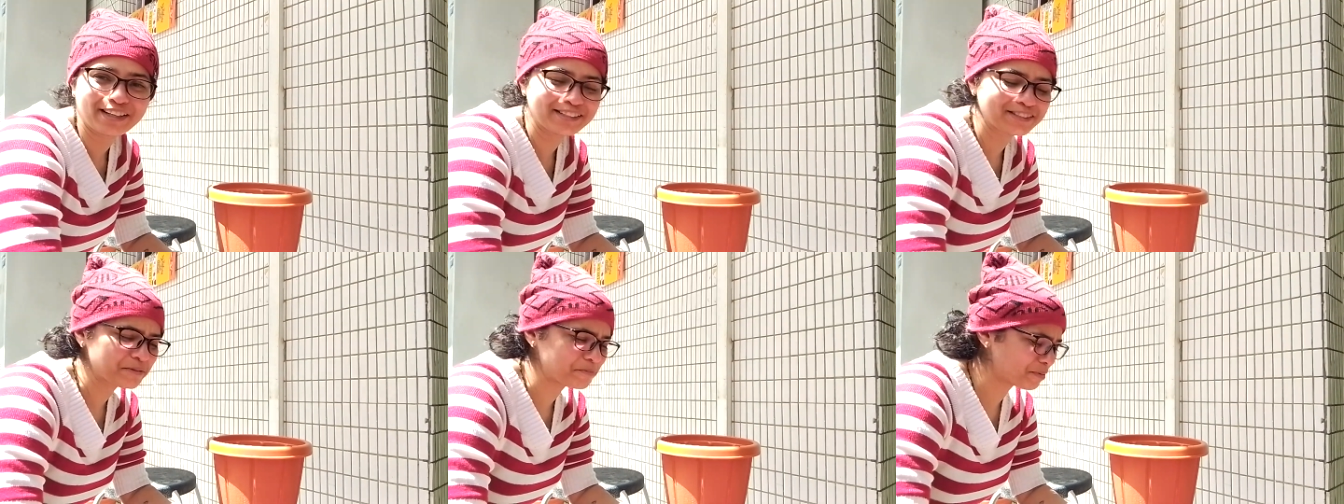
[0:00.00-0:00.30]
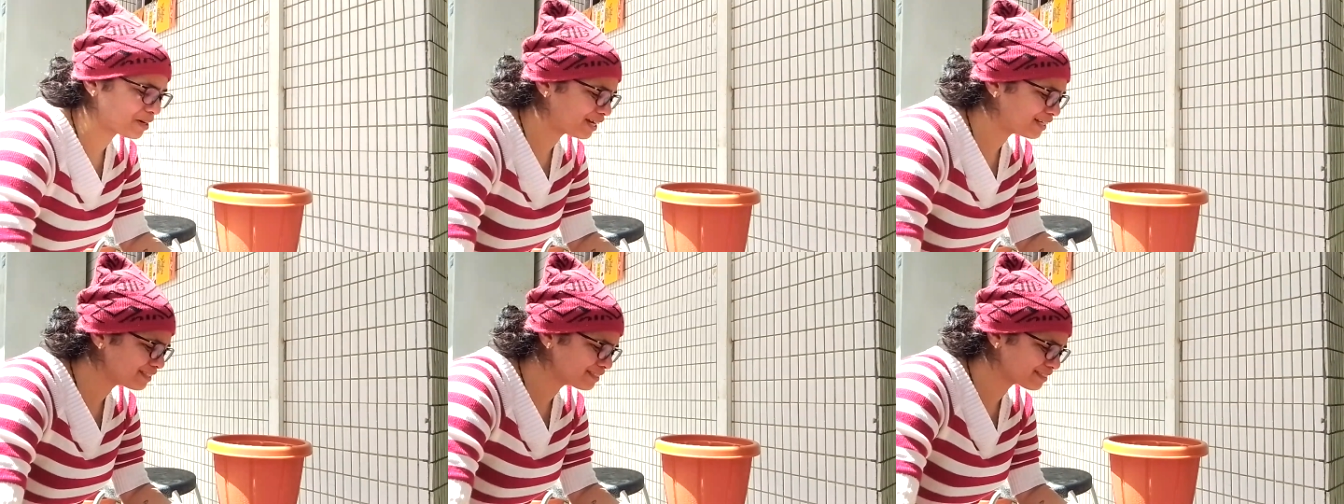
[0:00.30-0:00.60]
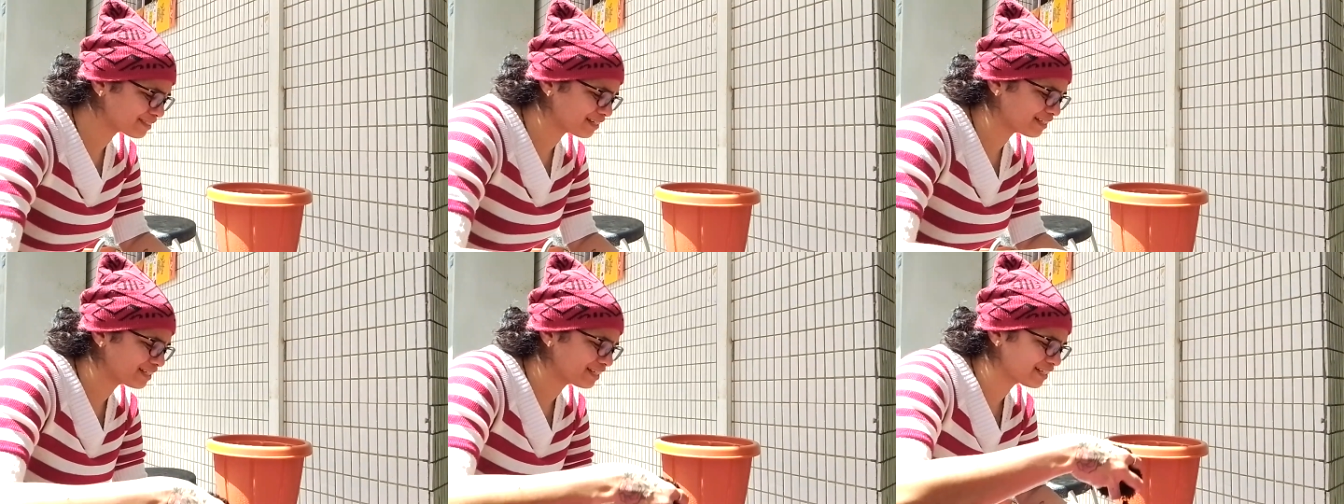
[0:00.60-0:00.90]
It's a bright
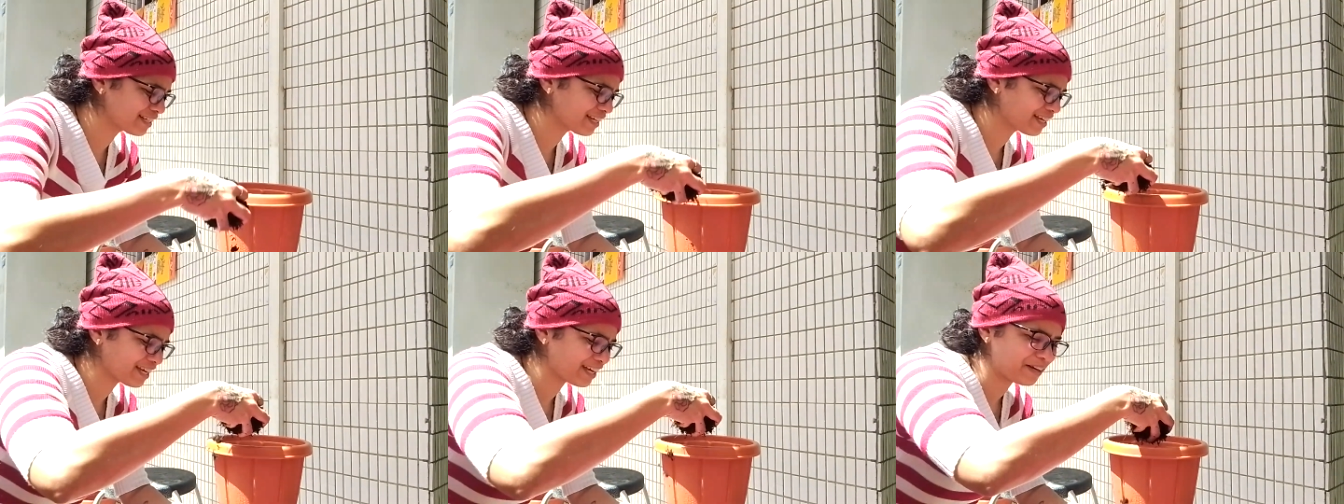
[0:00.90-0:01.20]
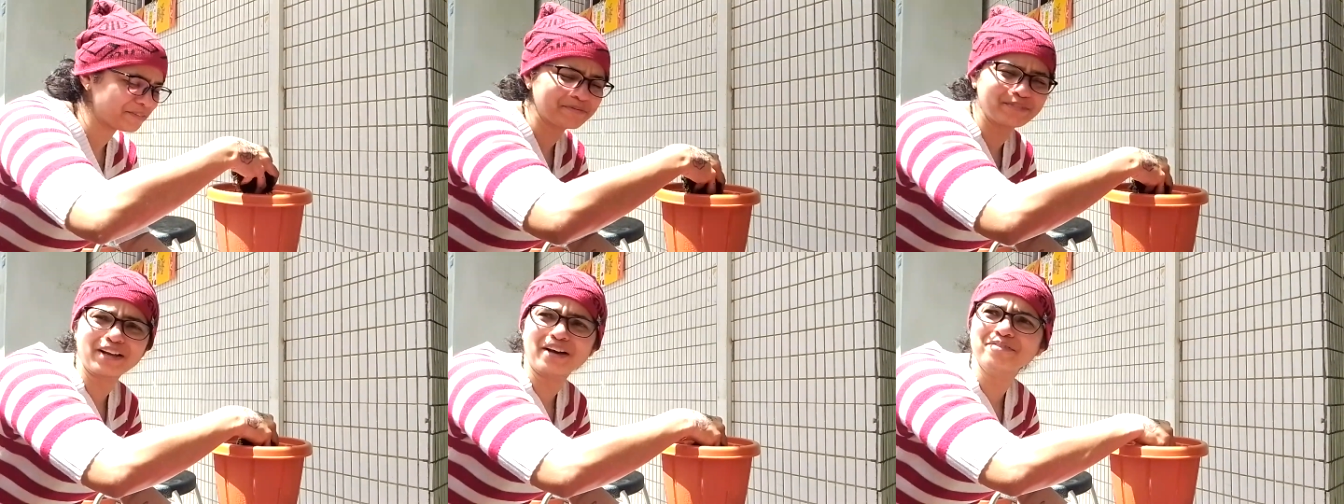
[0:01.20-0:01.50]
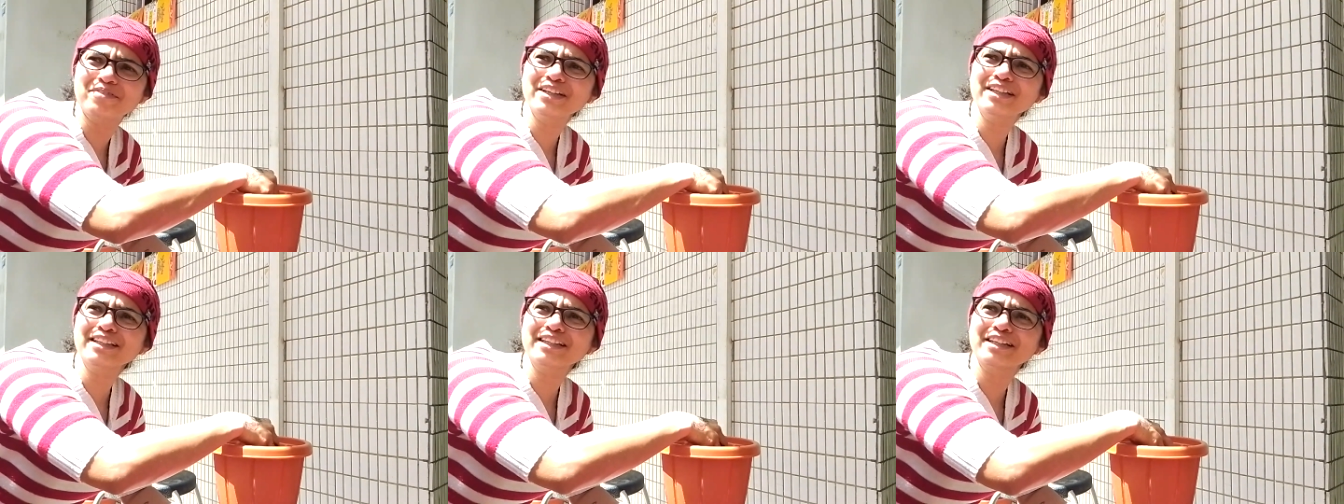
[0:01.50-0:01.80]
sunny day. I'm
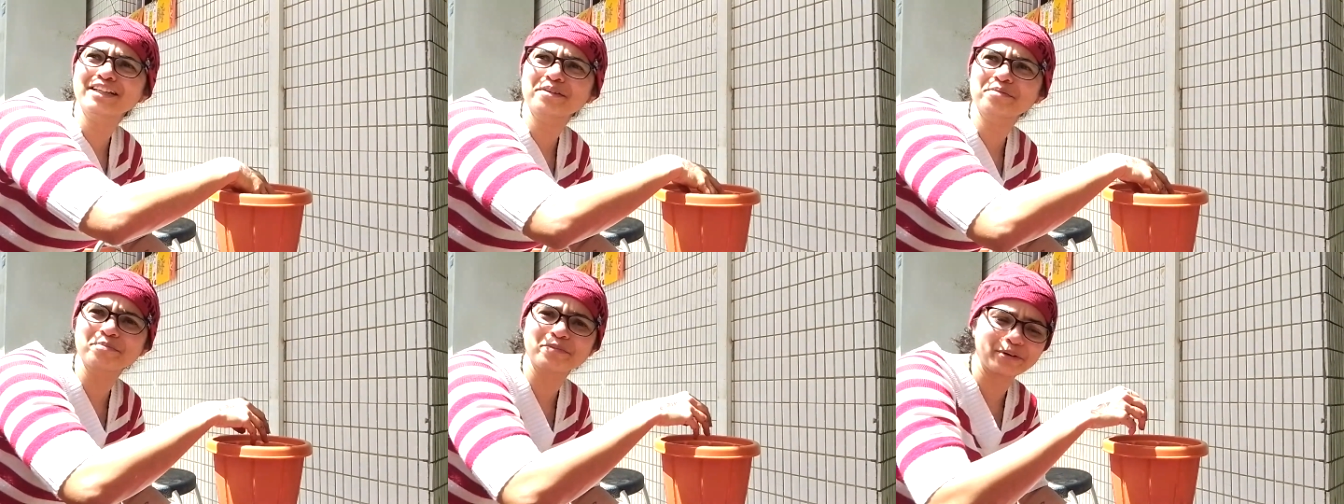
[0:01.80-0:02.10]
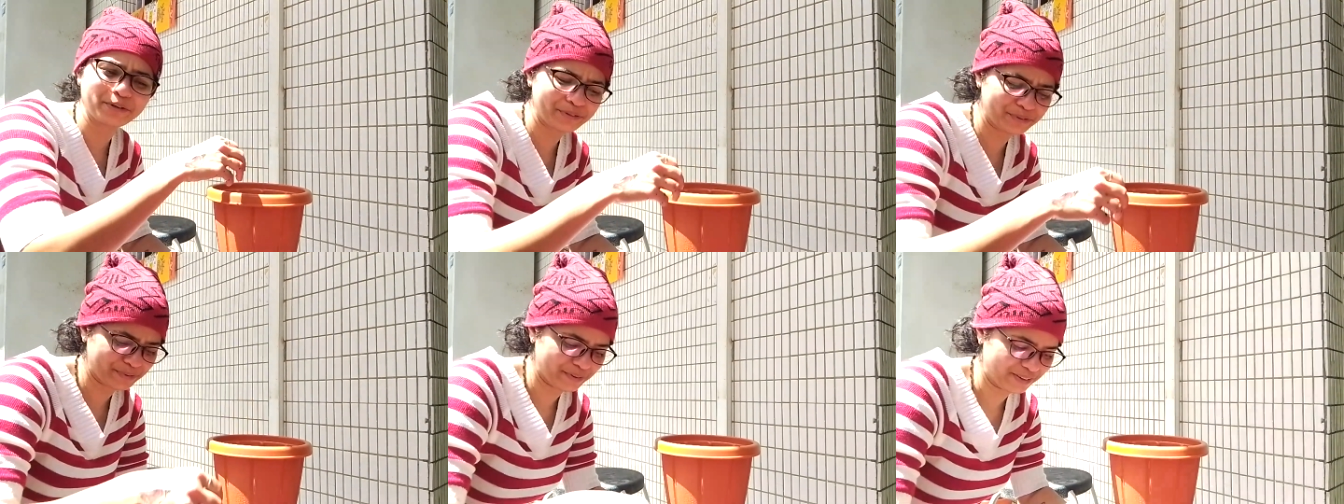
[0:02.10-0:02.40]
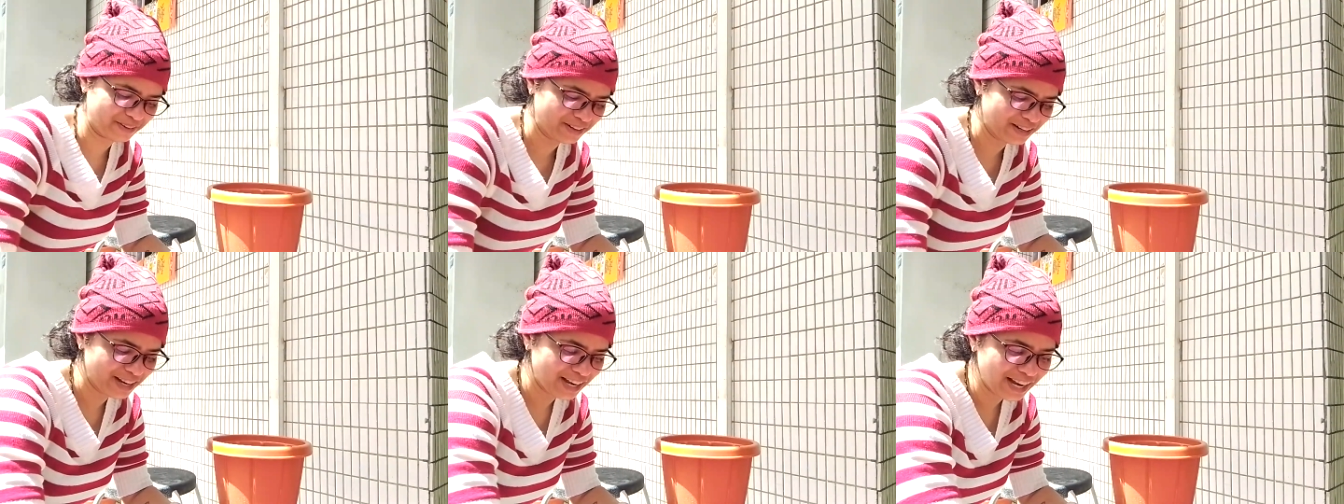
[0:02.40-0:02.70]
loving the
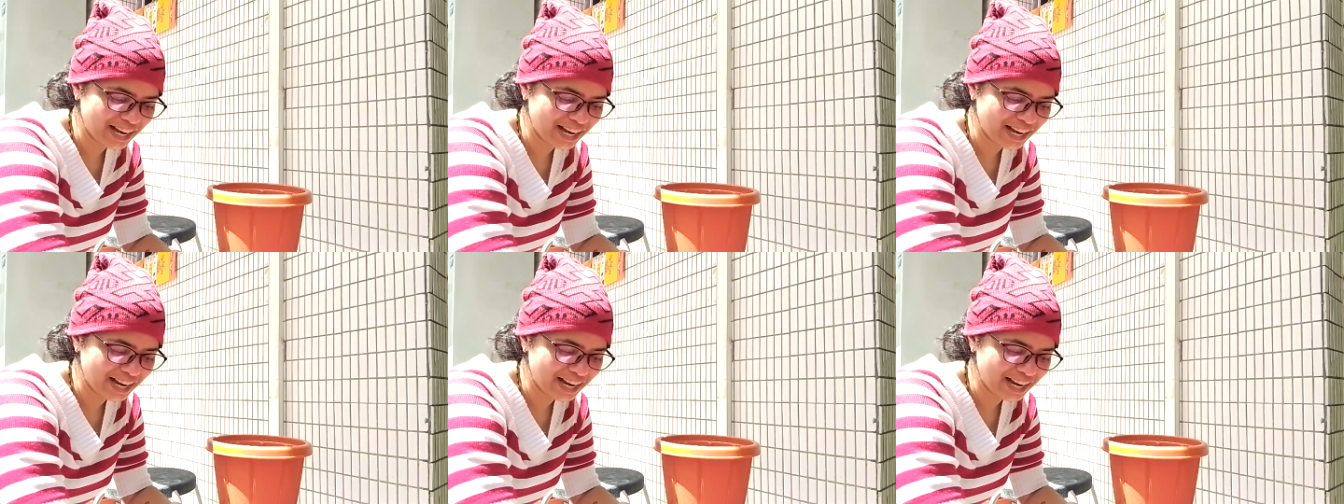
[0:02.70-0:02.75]
atmosphere.